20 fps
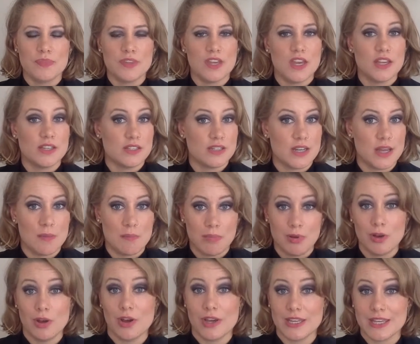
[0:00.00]
as an
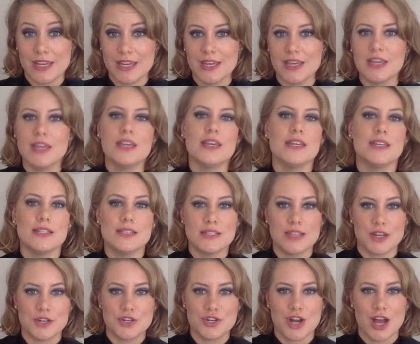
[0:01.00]
employee,
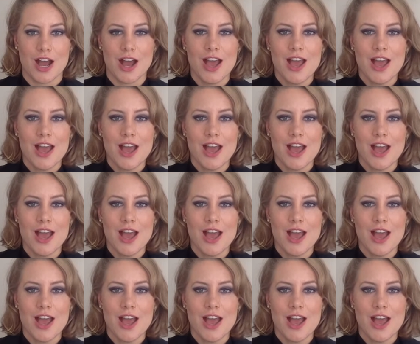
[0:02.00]
etc.